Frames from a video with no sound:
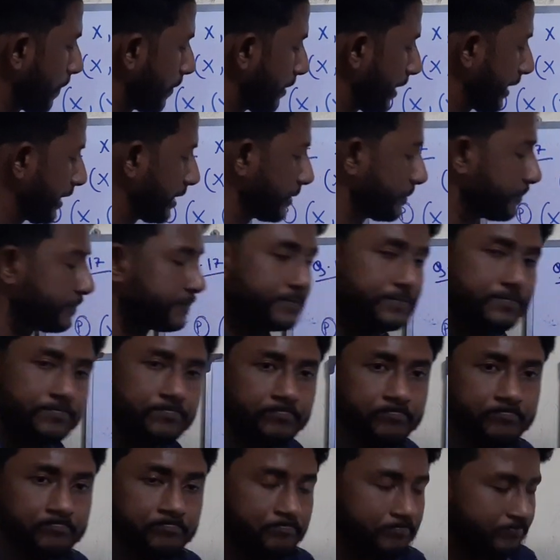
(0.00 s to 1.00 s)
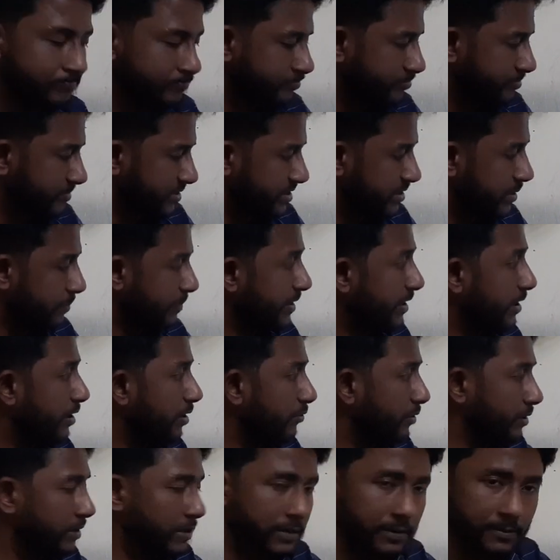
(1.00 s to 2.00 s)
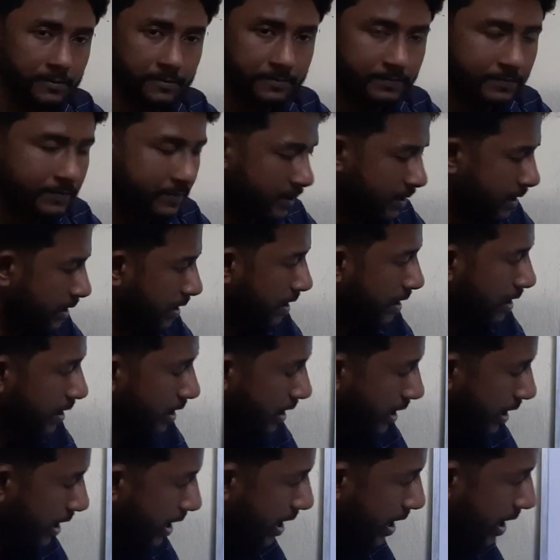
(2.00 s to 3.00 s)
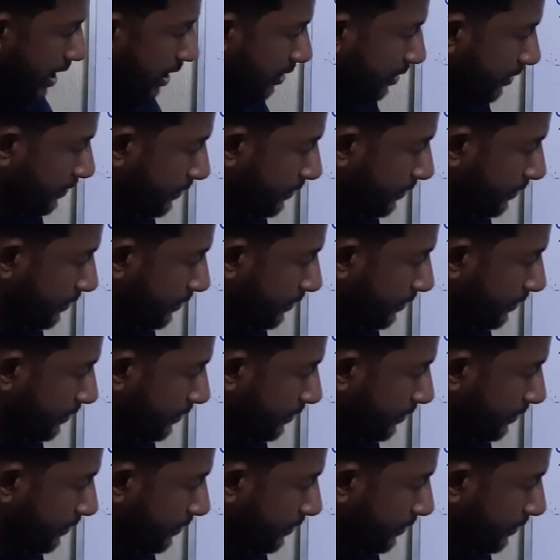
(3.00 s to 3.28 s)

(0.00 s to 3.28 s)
right? This is the meaning of it, and